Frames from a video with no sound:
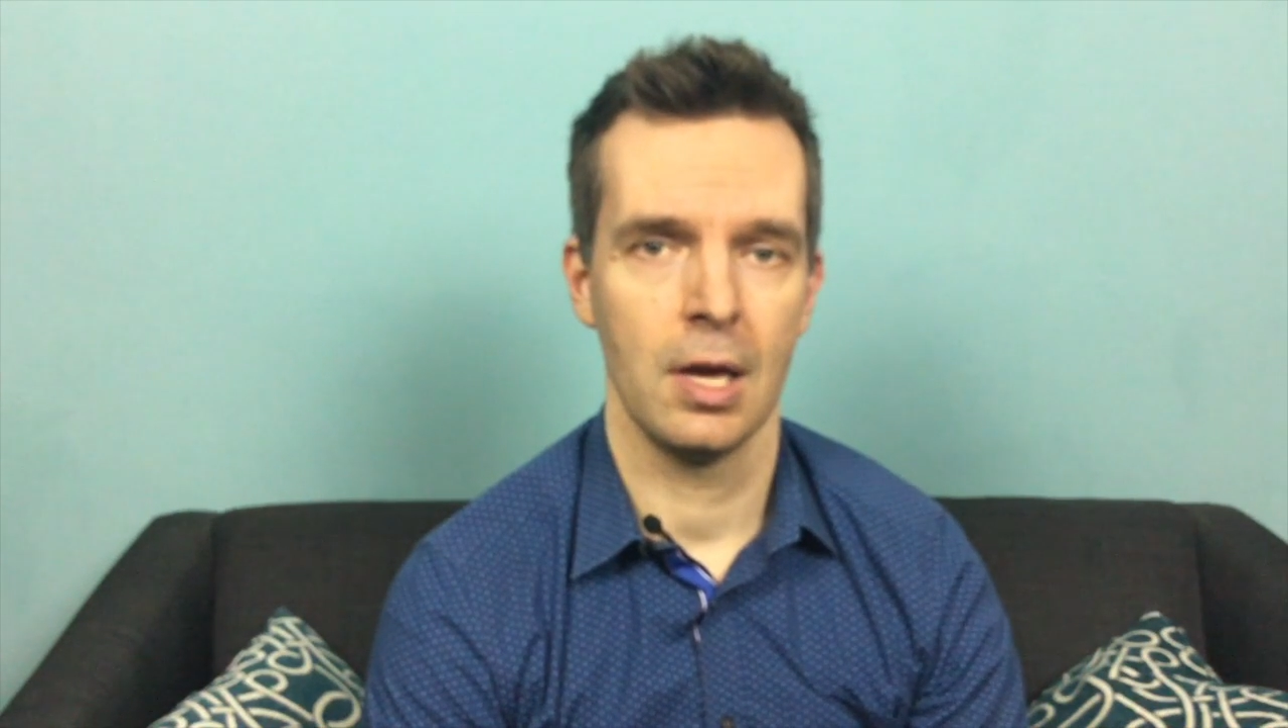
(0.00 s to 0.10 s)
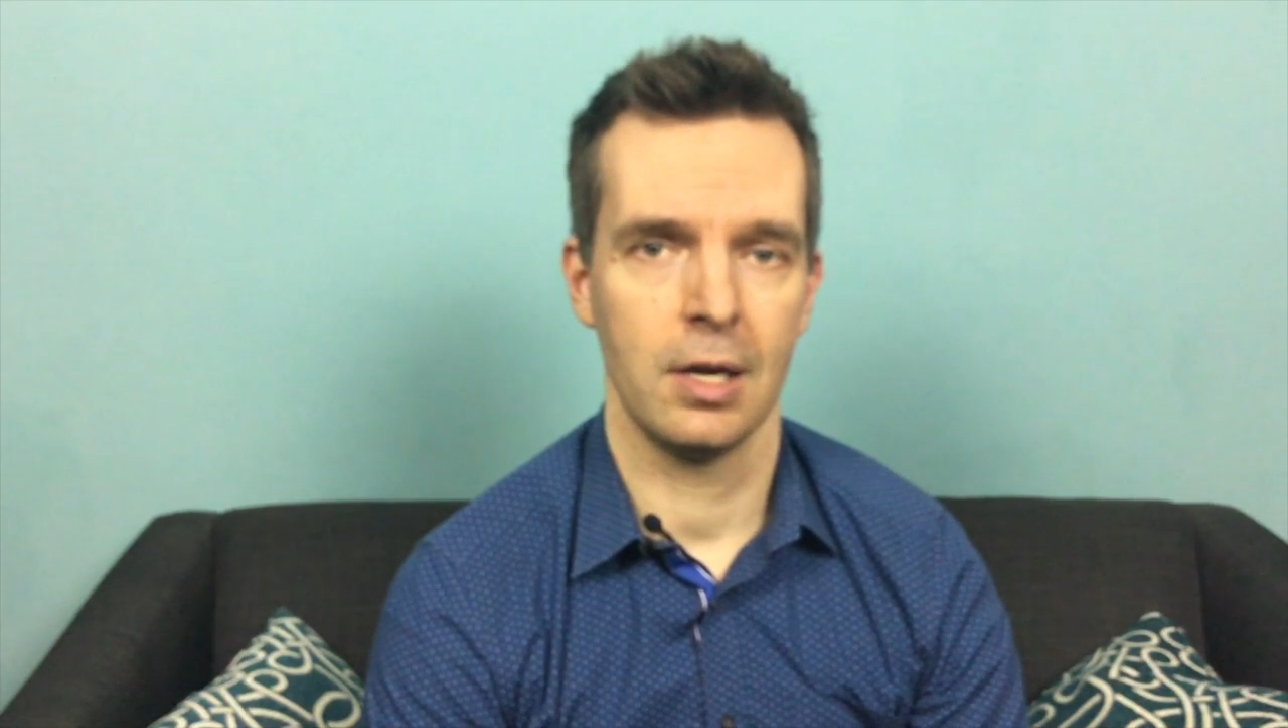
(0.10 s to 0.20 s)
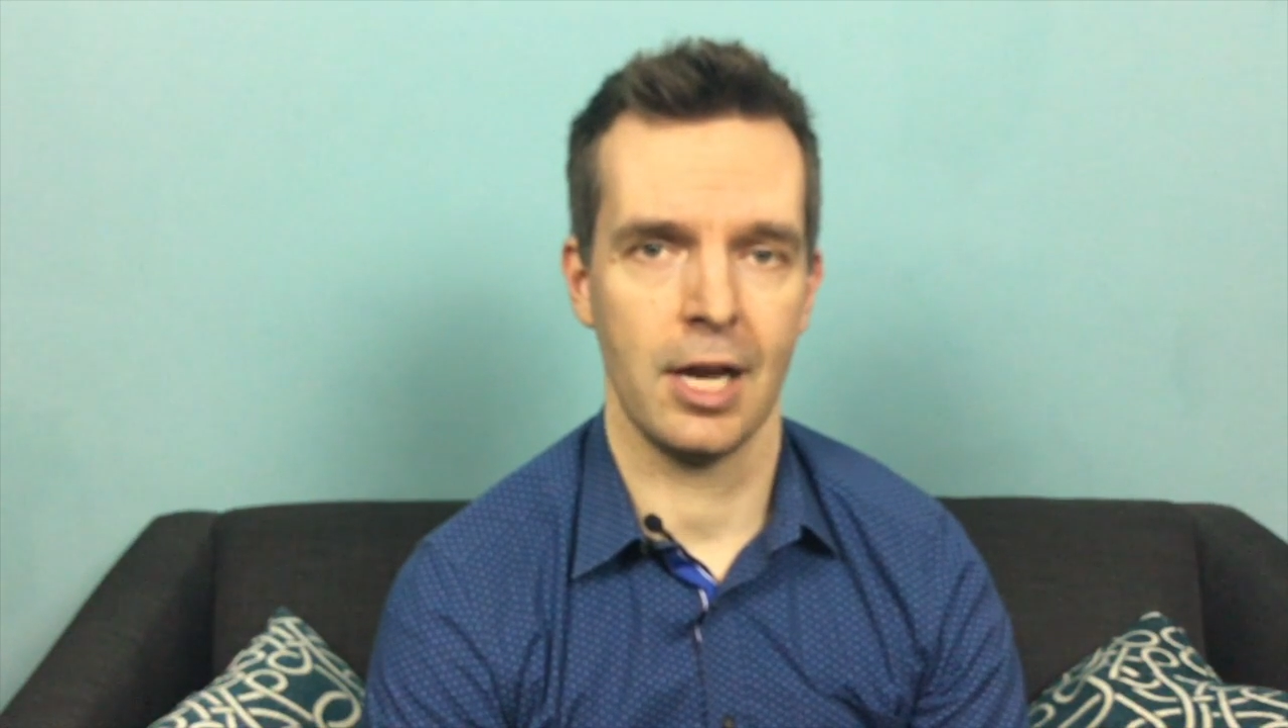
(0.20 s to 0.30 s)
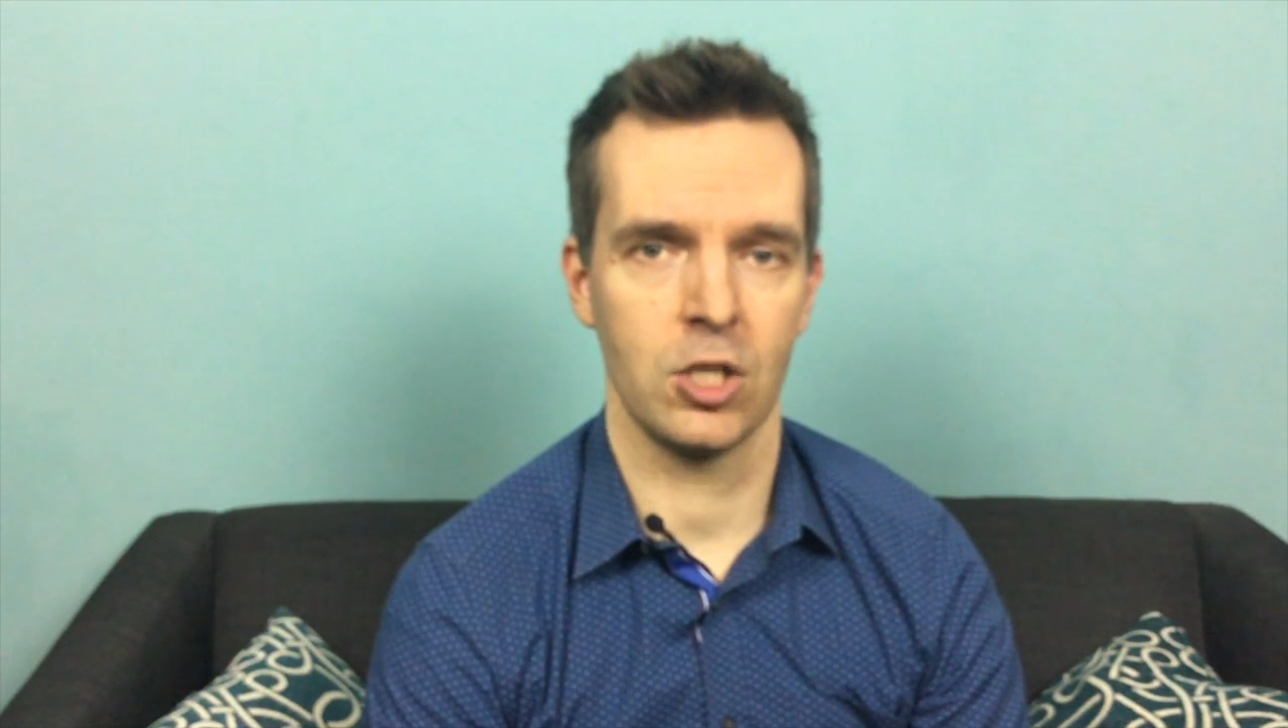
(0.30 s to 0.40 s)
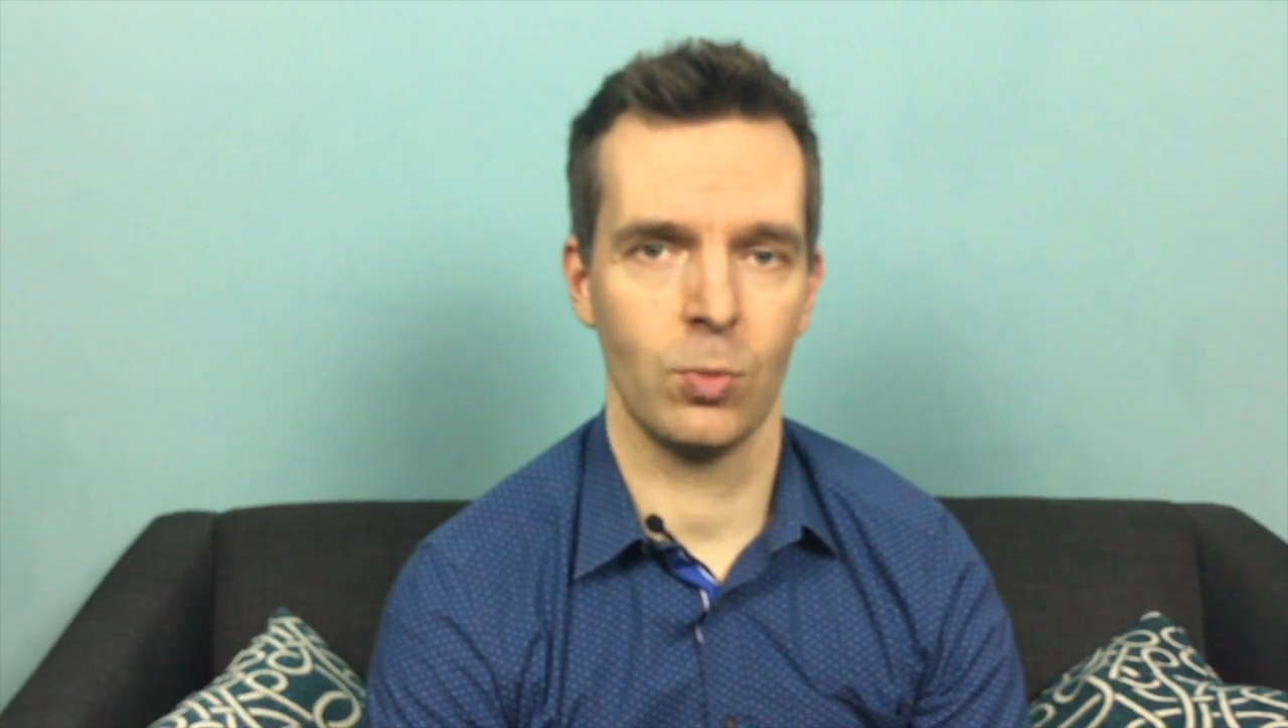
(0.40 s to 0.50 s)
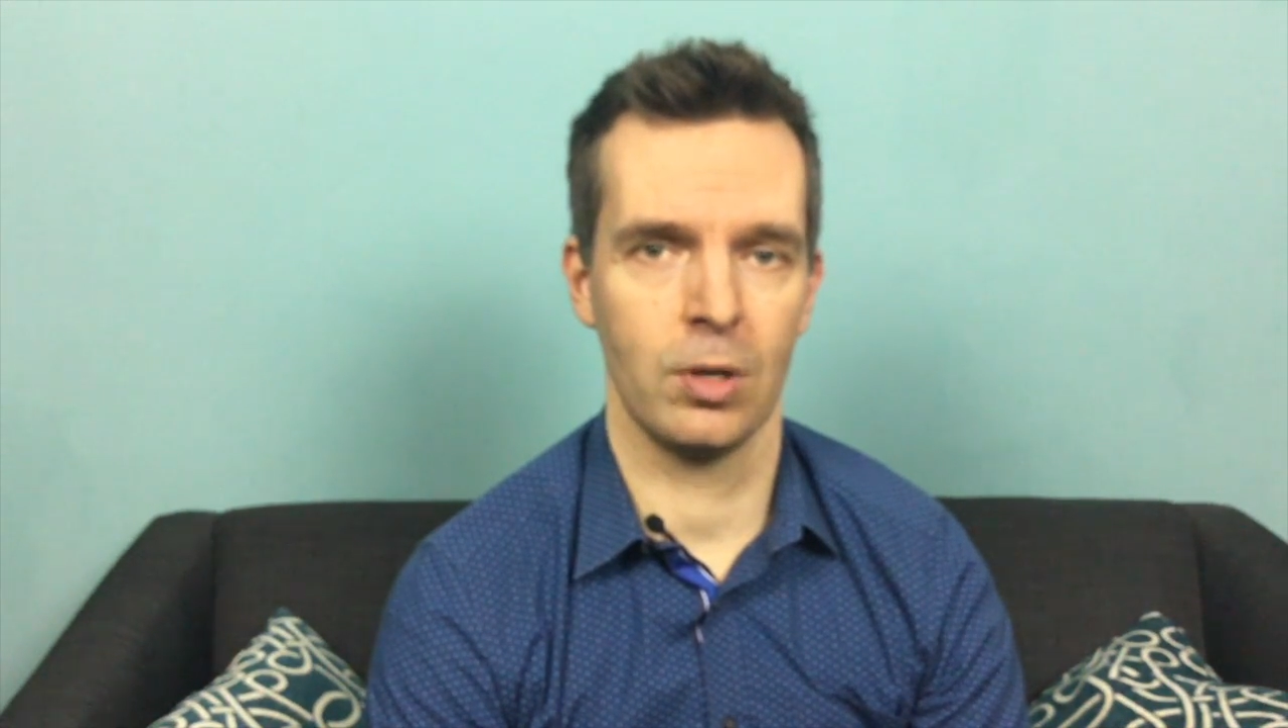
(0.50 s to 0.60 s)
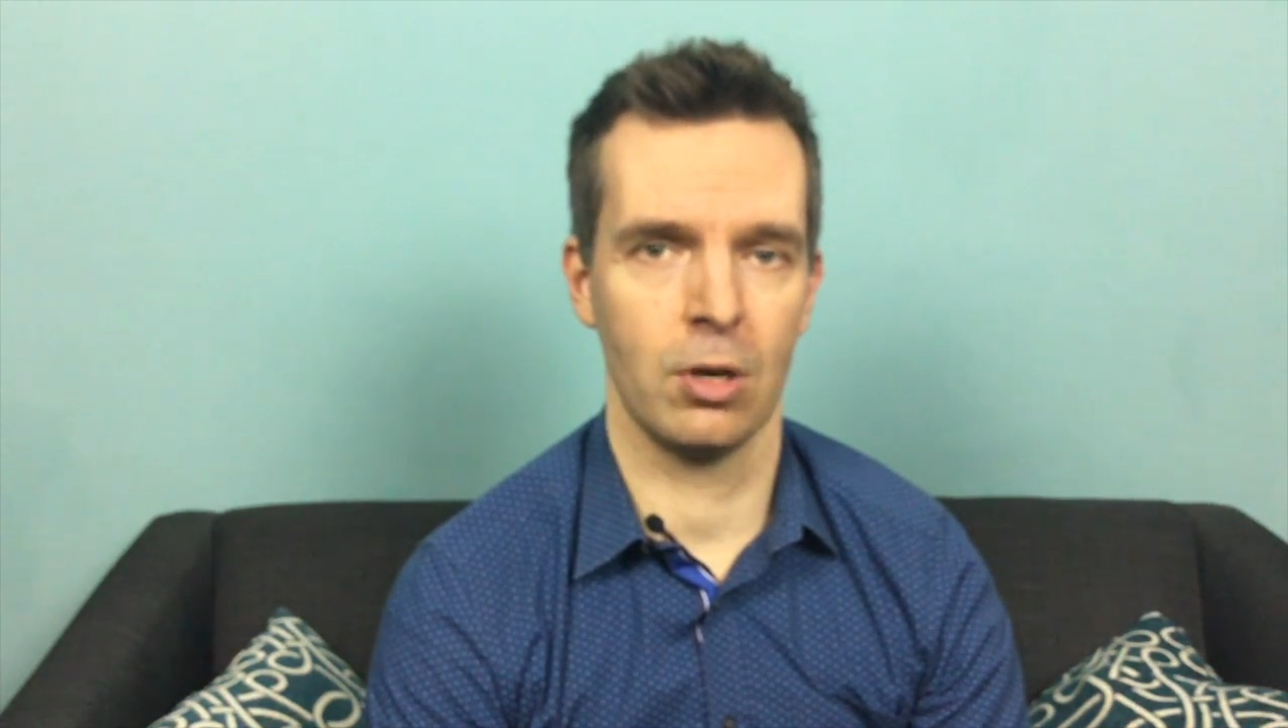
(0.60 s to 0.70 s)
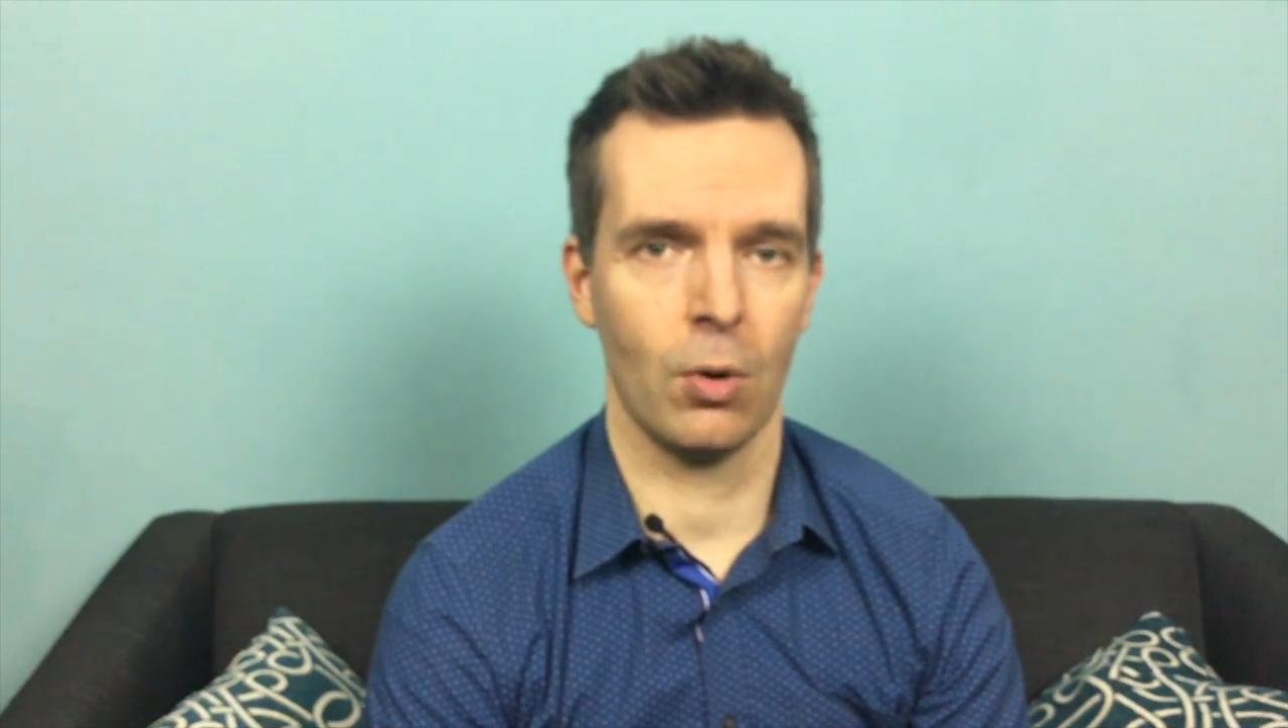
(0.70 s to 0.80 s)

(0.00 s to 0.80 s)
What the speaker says: Next thing you know,